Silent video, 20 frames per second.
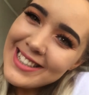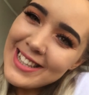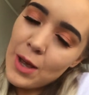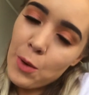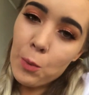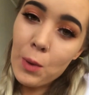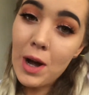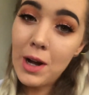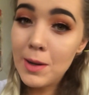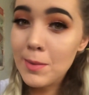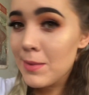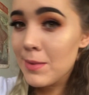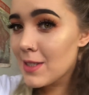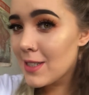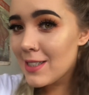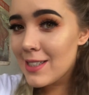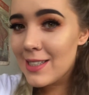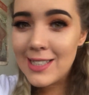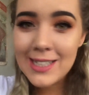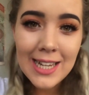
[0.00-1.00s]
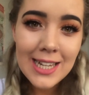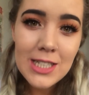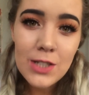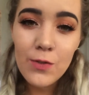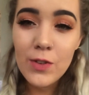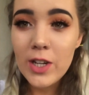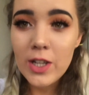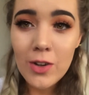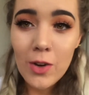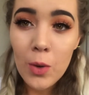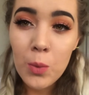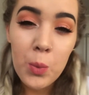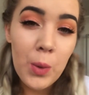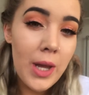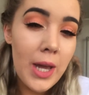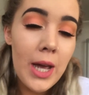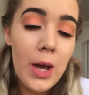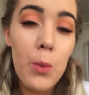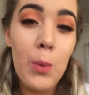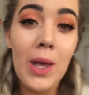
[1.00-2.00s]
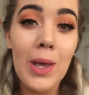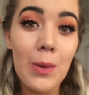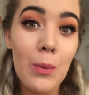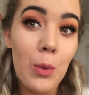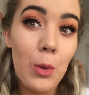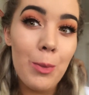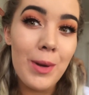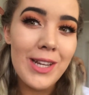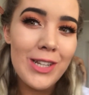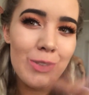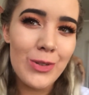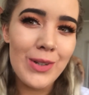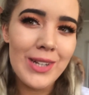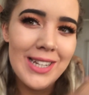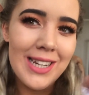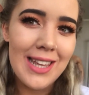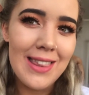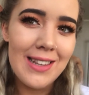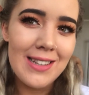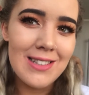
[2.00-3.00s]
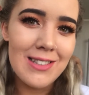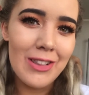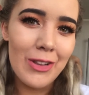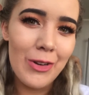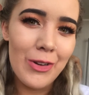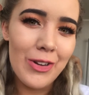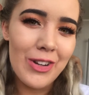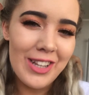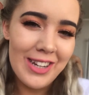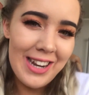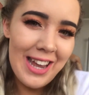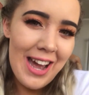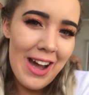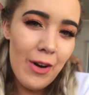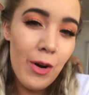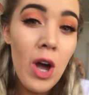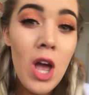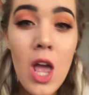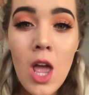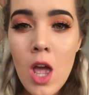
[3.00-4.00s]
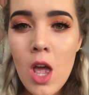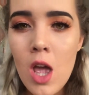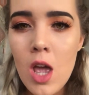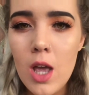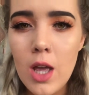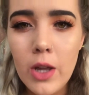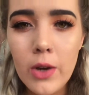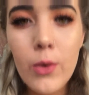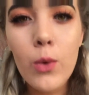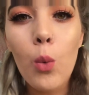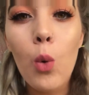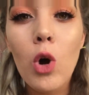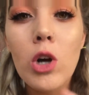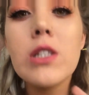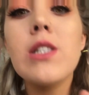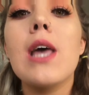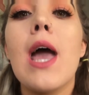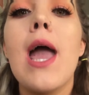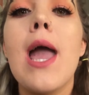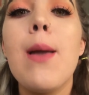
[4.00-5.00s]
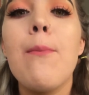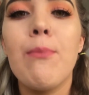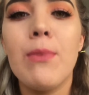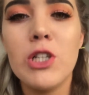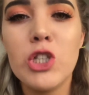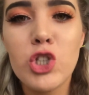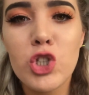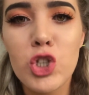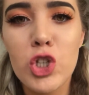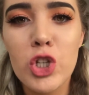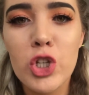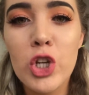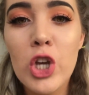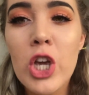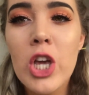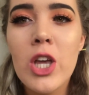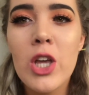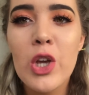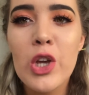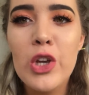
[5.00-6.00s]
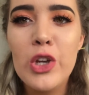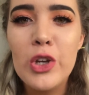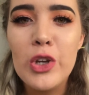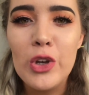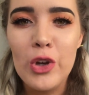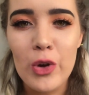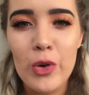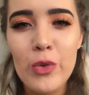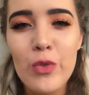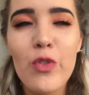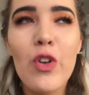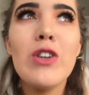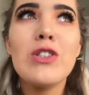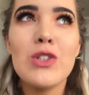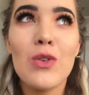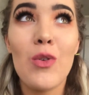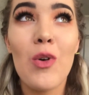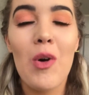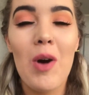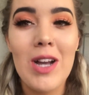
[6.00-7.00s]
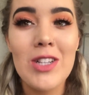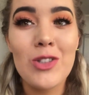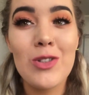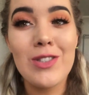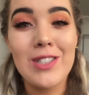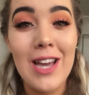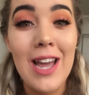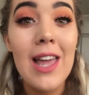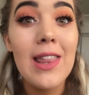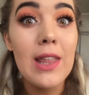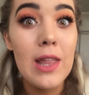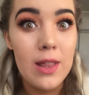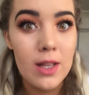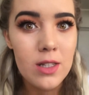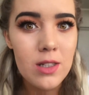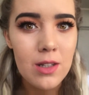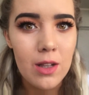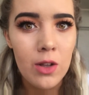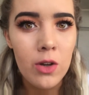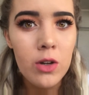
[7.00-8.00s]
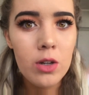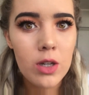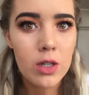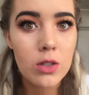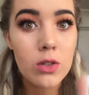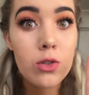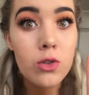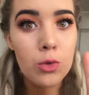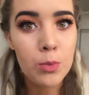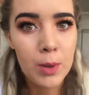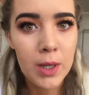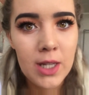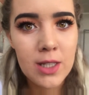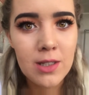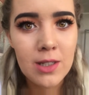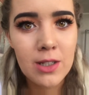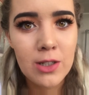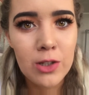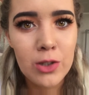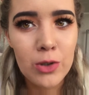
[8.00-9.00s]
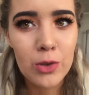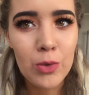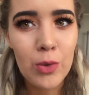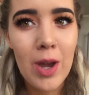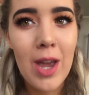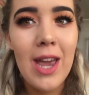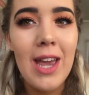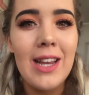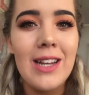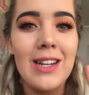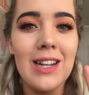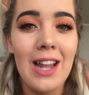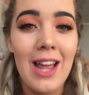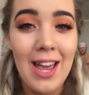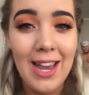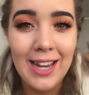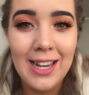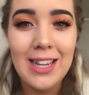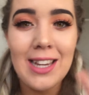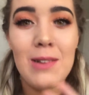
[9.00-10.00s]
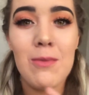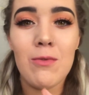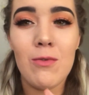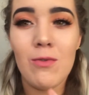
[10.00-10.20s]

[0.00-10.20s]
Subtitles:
and welcome to today's video where we will be doing this look. Now, it was a mission. No, first of all I should say that this look is super easy to do and like,